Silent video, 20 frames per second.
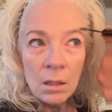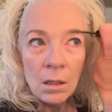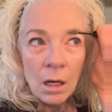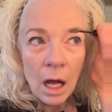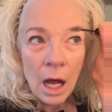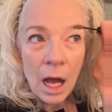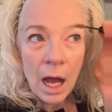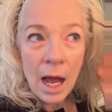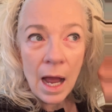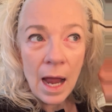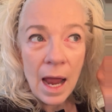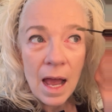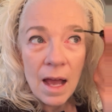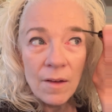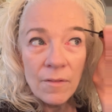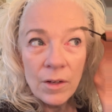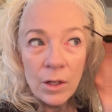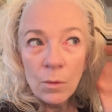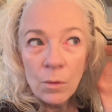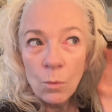I
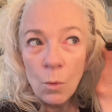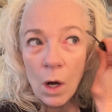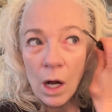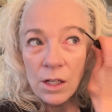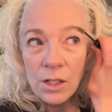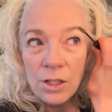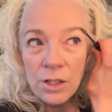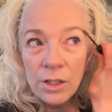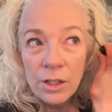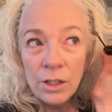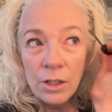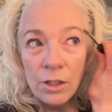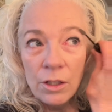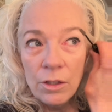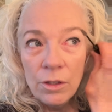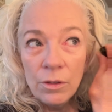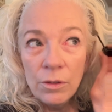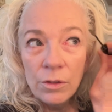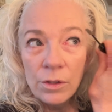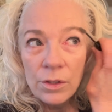haven't watched the
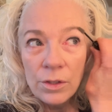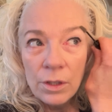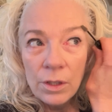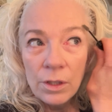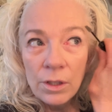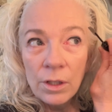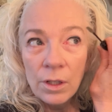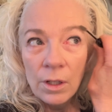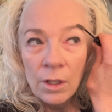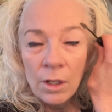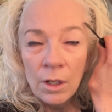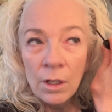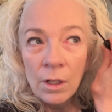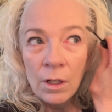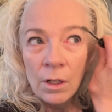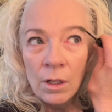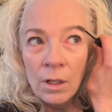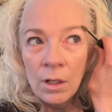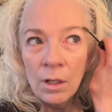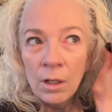news
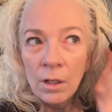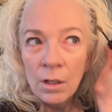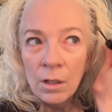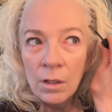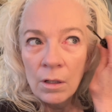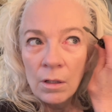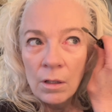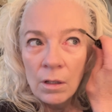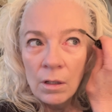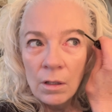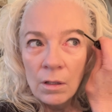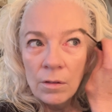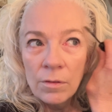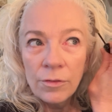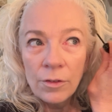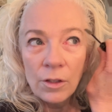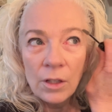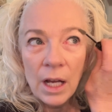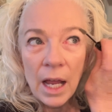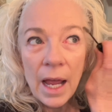
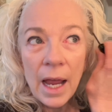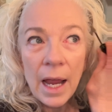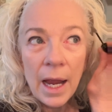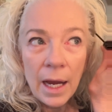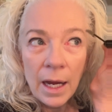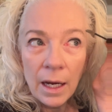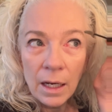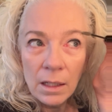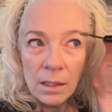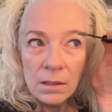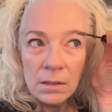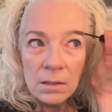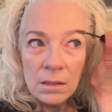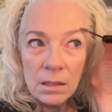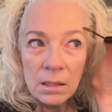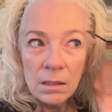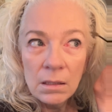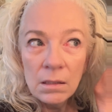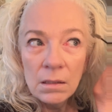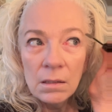for days
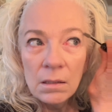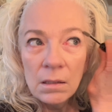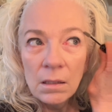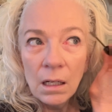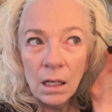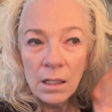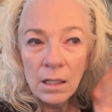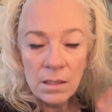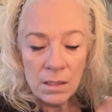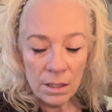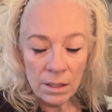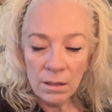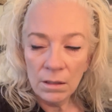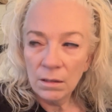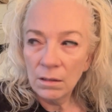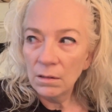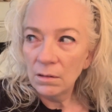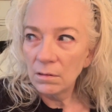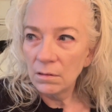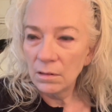
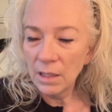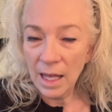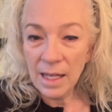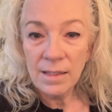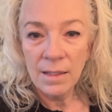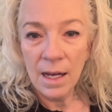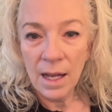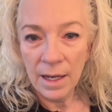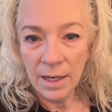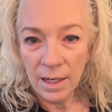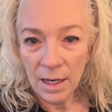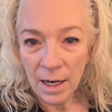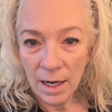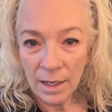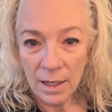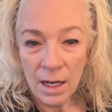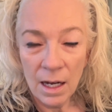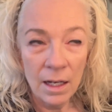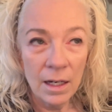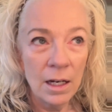until last night. I
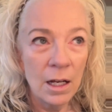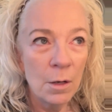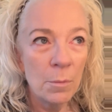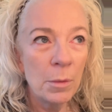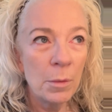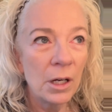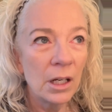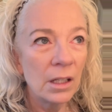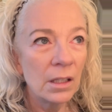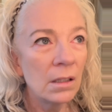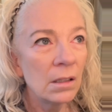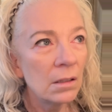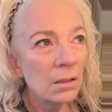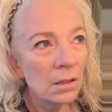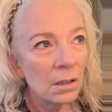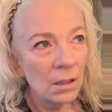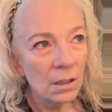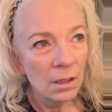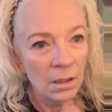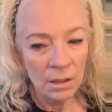caught up on
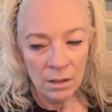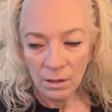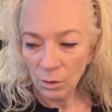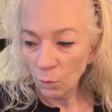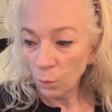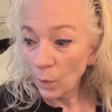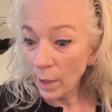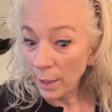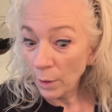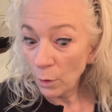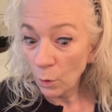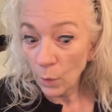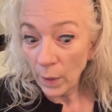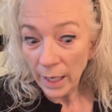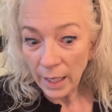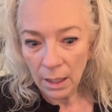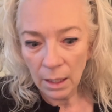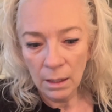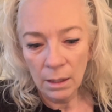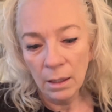the
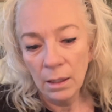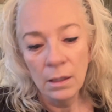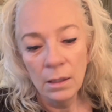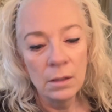rhetoric.